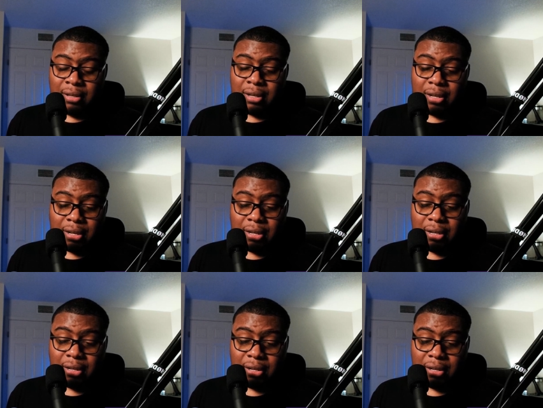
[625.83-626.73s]

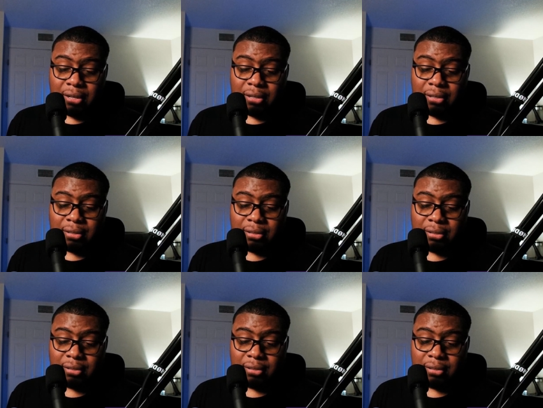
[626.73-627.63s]
I
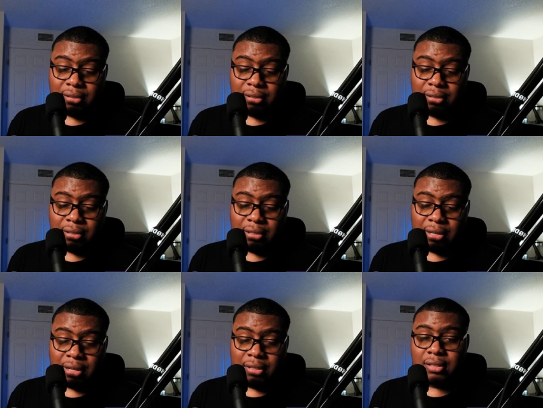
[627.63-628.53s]

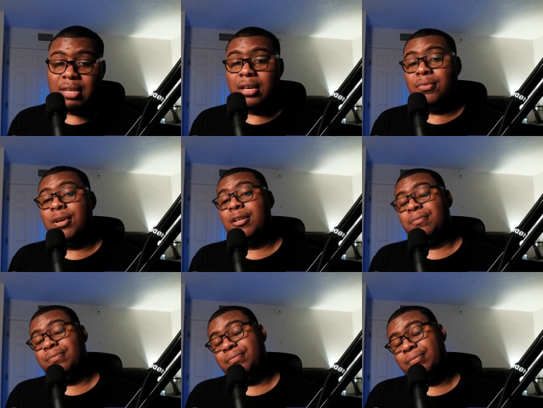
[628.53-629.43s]
just can't wait.
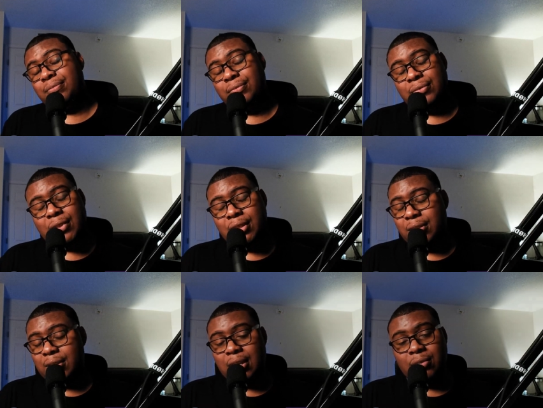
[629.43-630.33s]
I
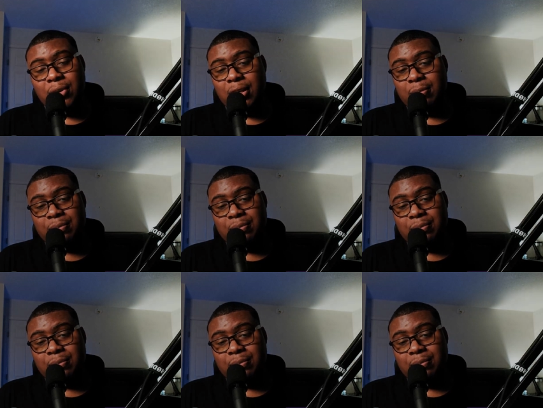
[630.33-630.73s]
just can't wait.